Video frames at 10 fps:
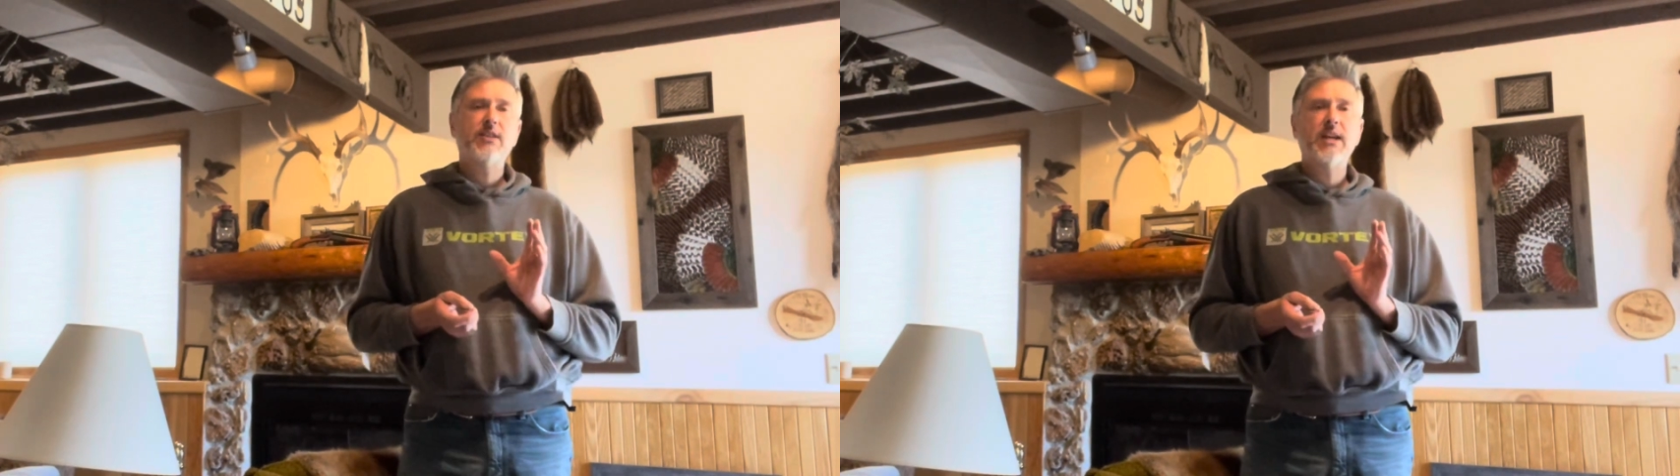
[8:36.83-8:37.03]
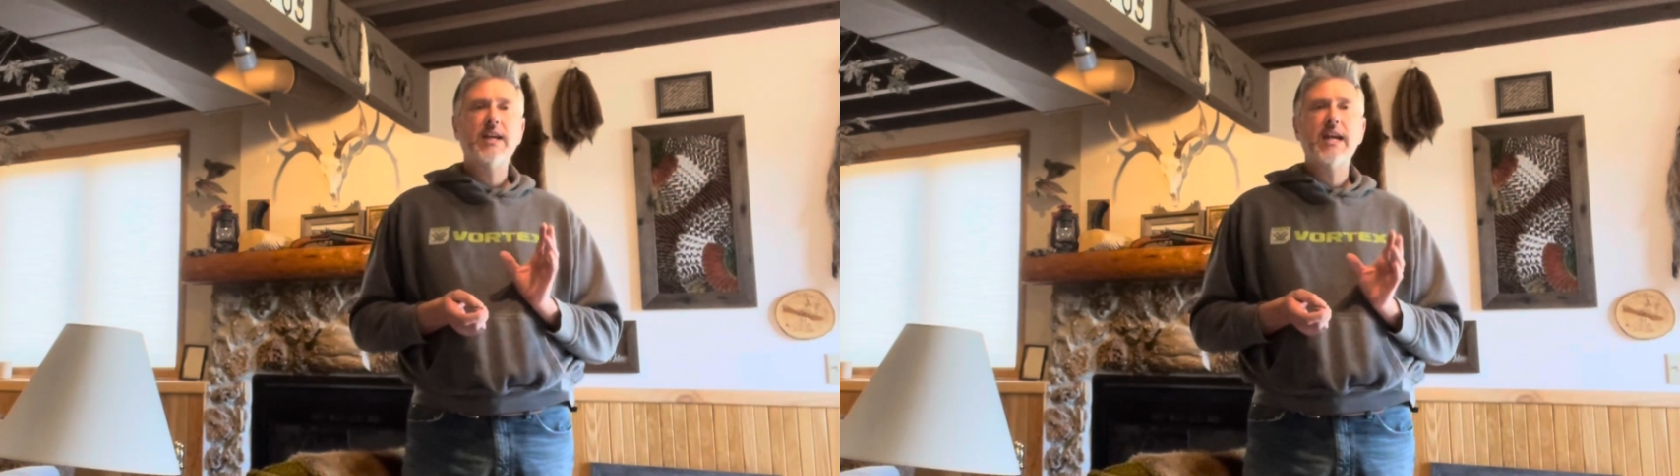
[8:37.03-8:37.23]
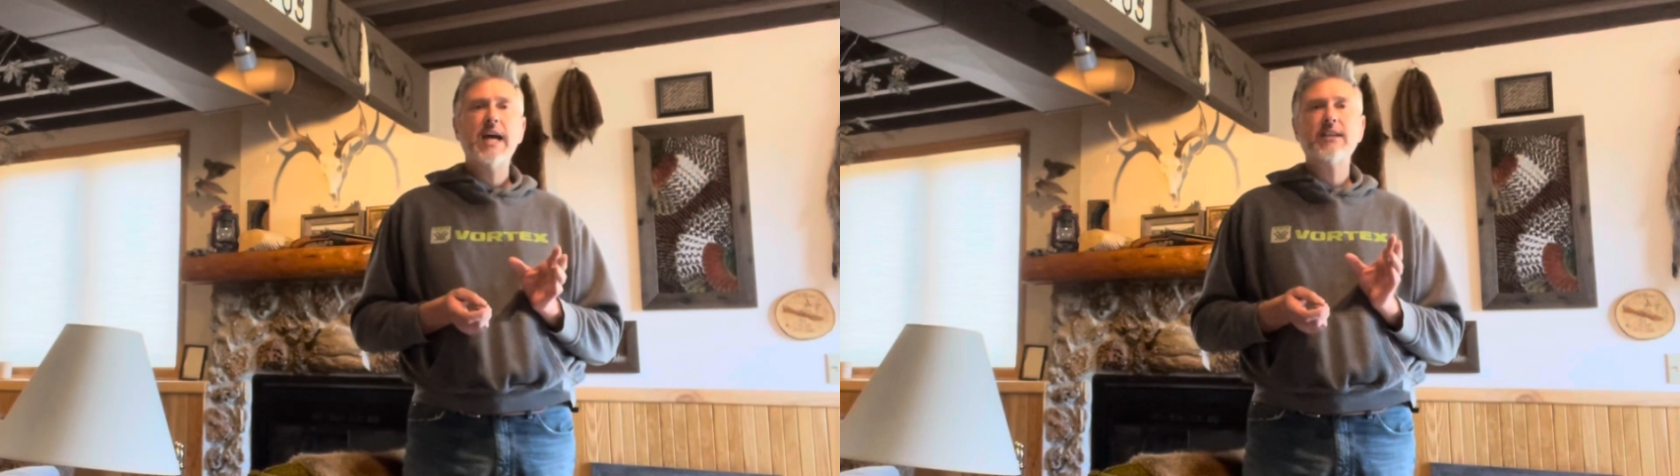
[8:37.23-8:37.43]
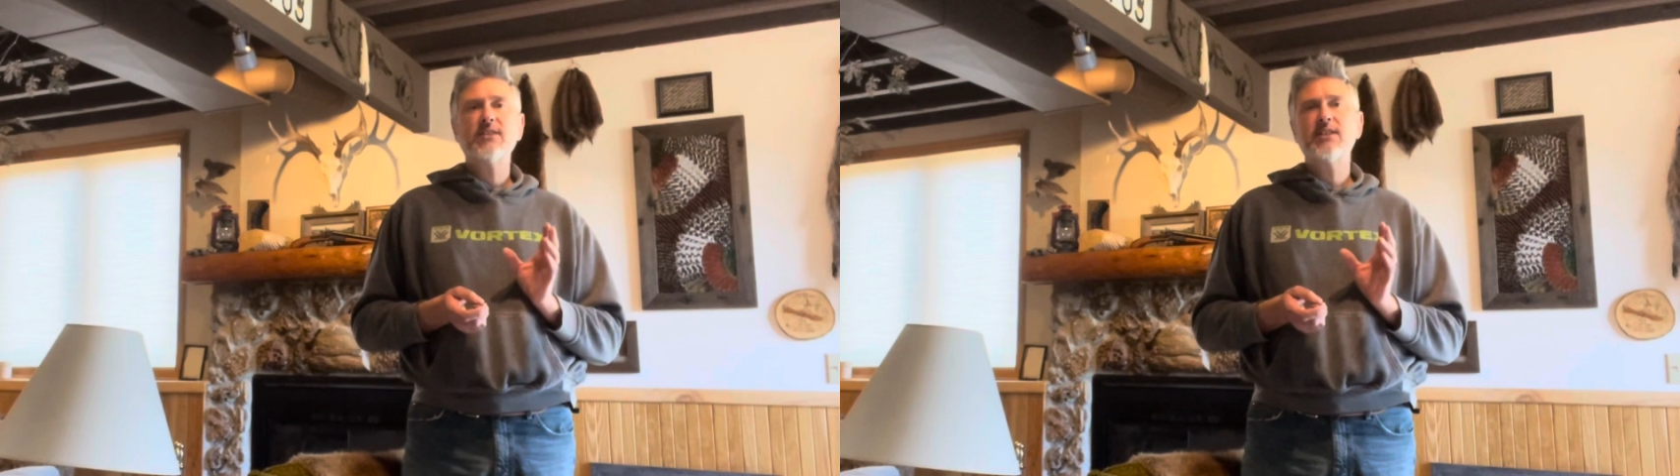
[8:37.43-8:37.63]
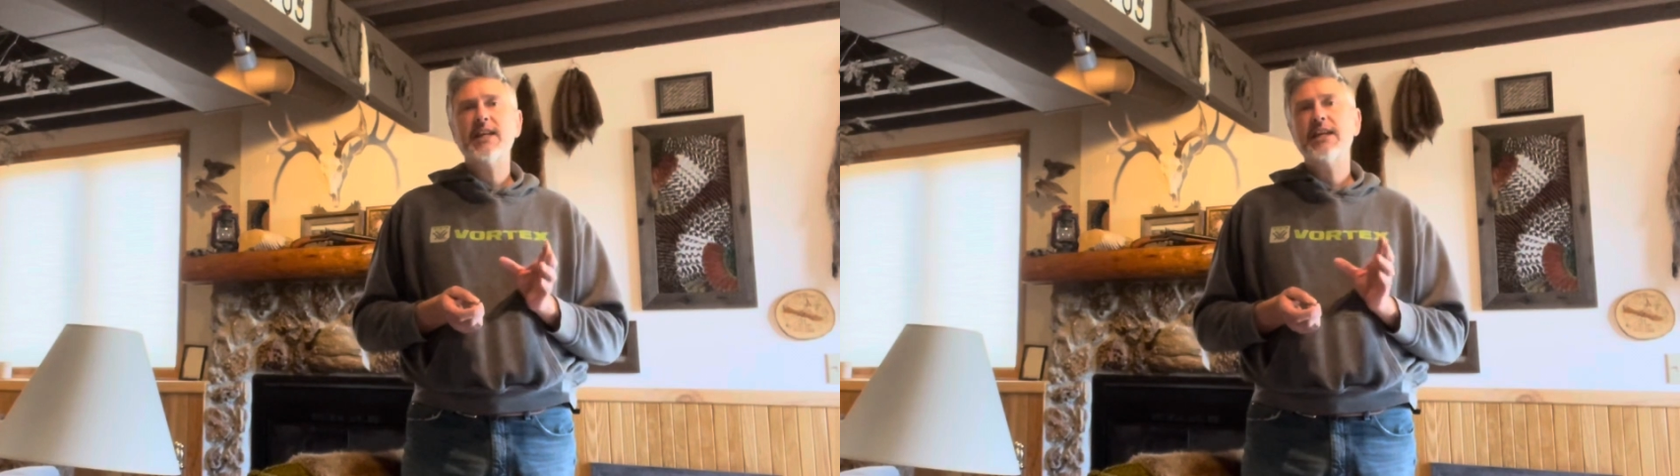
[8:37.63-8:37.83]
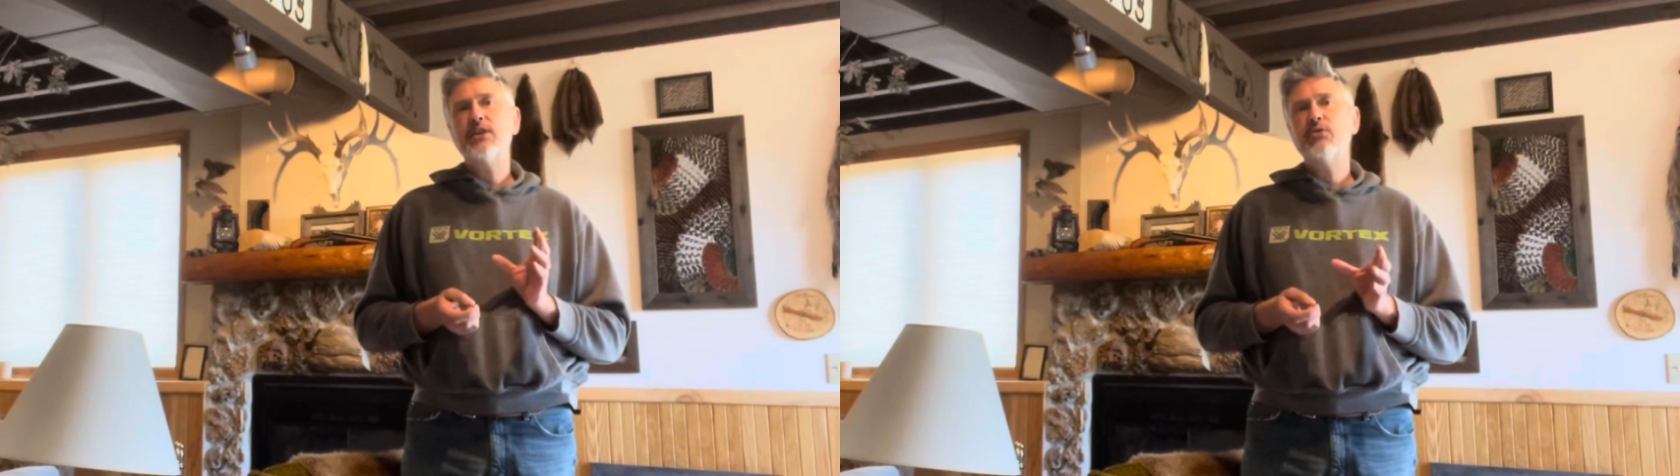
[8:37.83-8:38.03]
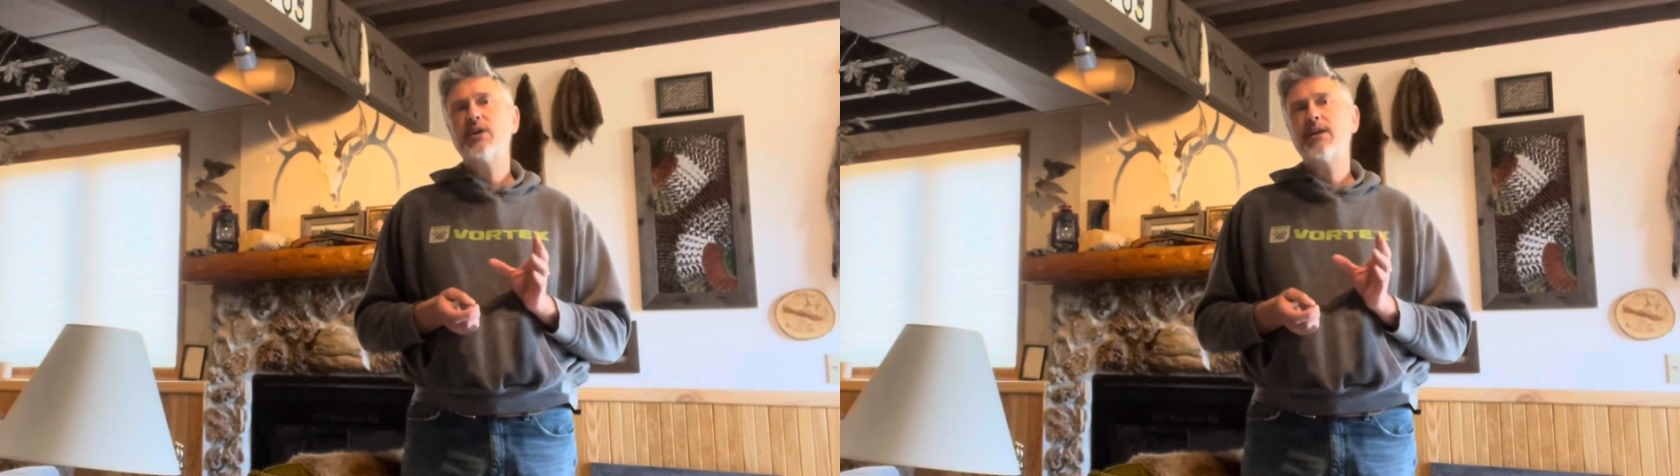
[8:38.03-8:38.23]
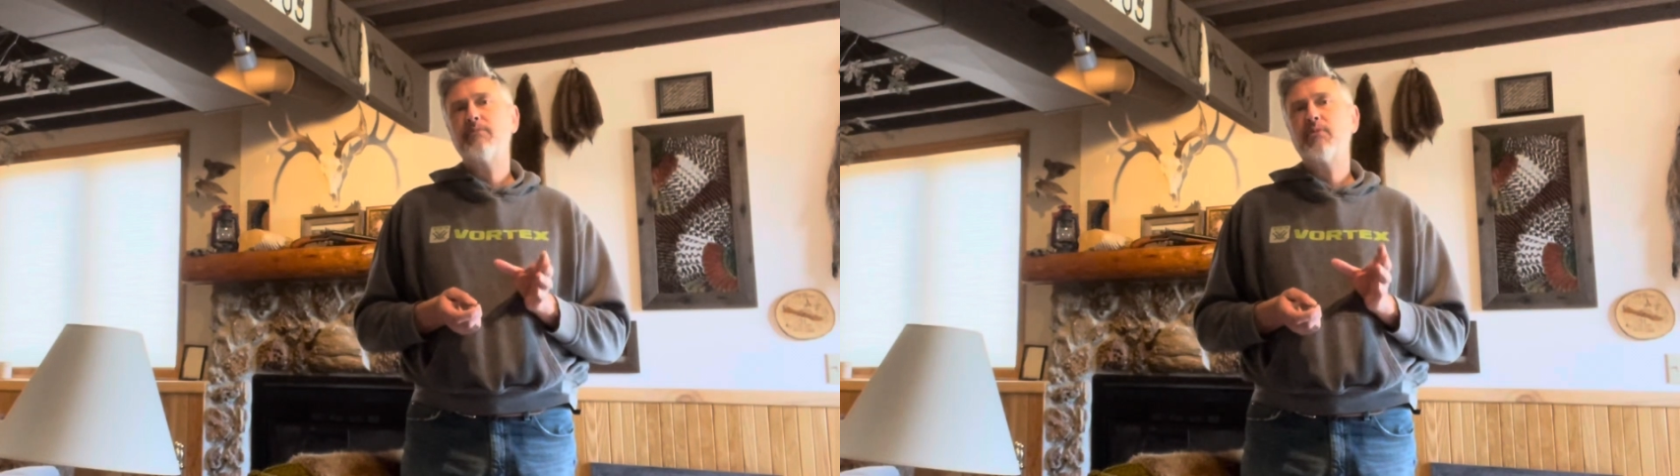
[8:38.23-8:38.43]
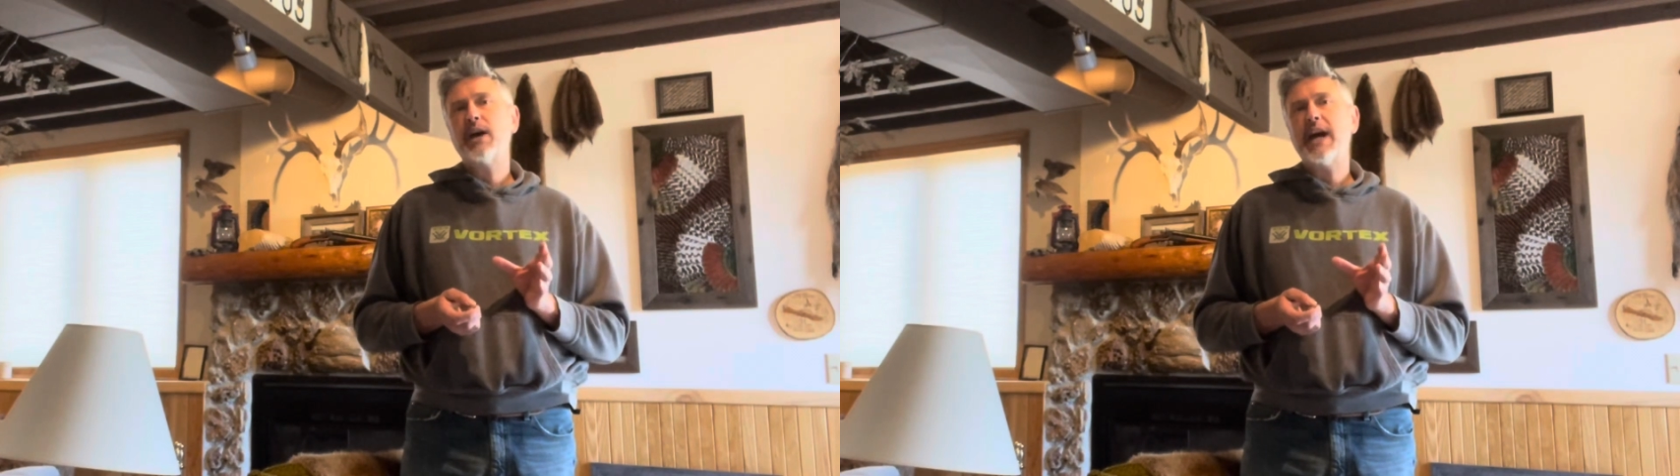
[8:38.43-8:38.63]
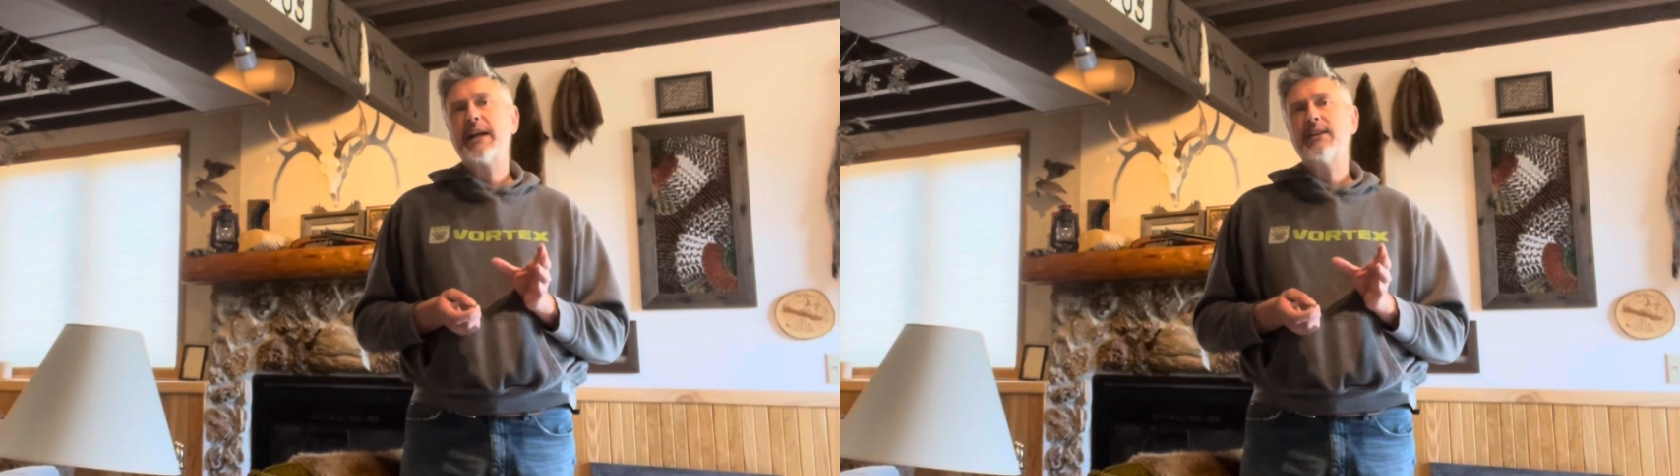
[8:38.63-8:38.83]
the next thing you can
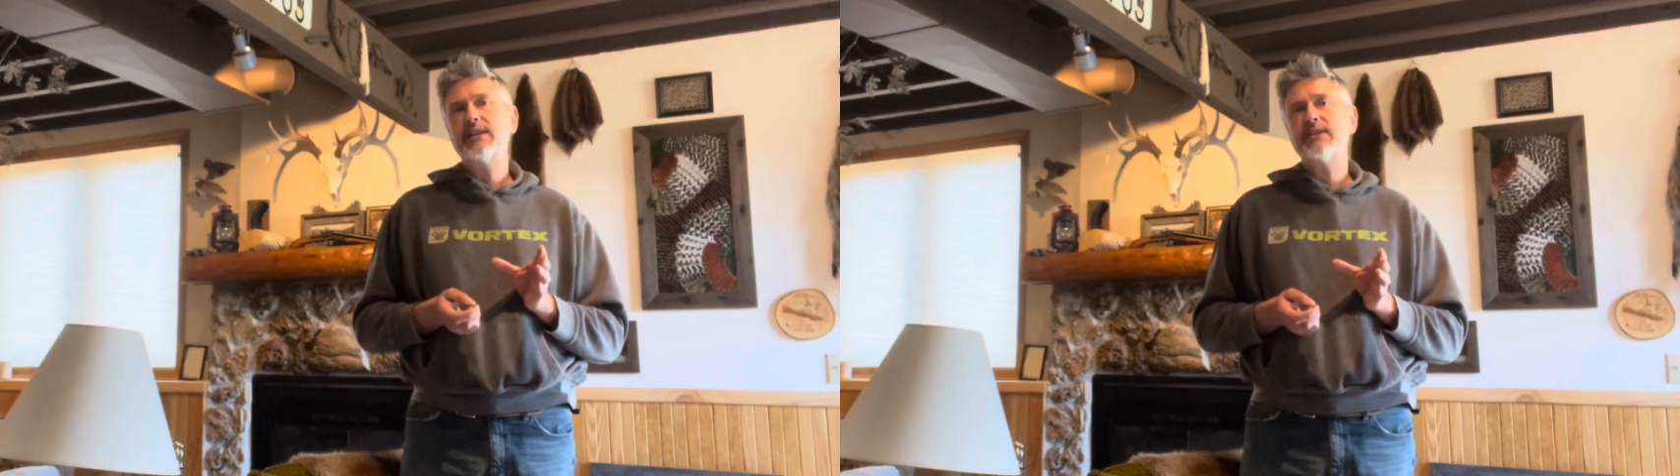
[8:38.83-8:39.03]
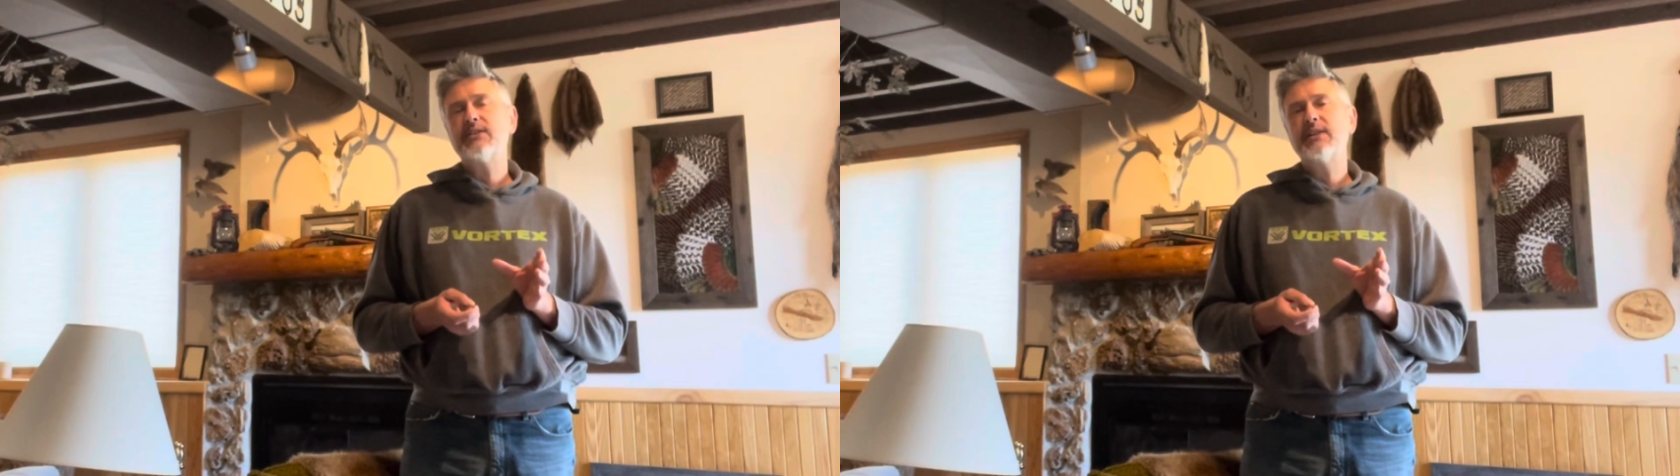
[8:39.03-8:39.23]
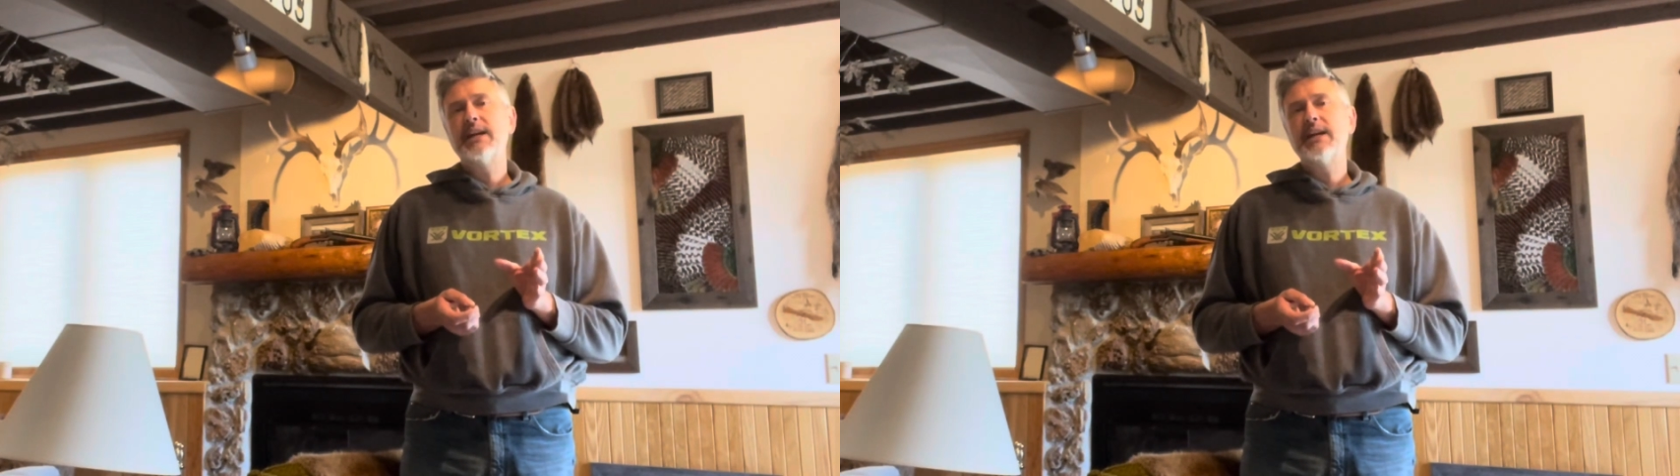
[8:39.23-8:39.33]
practice